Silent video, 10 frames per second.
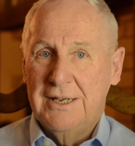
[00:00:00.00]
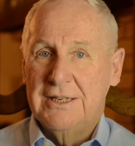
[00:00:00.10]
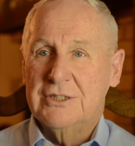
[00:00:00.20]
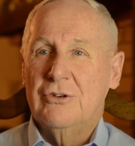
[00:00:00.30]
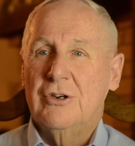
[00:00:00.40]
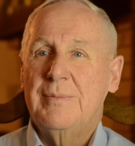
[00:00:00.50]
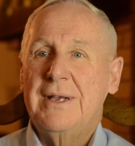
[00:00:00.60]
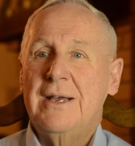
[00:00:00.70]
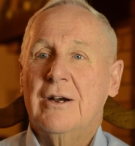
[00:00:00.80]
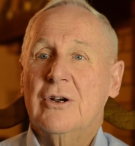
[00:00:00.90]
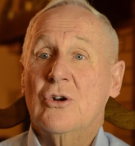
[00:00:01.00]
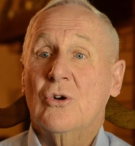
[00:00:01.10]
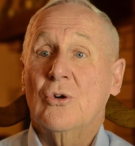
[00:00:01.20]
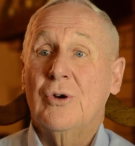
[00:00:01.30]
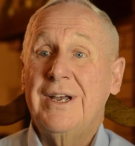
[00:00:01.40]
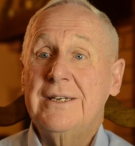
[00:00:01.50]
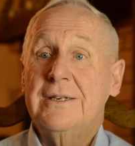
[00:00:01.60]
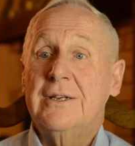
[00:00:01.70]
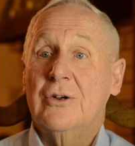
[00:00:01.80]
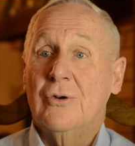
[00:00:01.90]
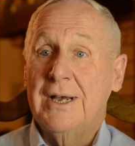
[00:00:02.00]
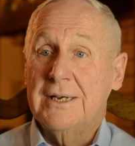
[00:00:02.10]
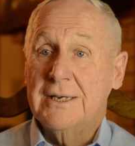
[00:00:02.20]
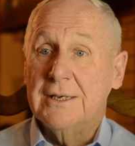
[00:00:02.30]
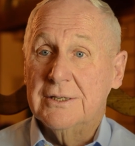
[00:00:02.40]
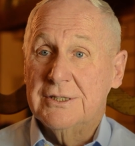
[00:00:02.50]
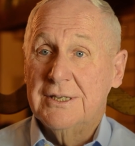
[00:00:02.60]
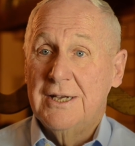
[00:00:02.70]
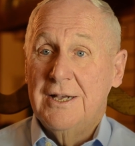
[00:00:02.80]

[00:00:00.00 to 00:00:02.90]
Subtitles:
is going to be our great-grandkids,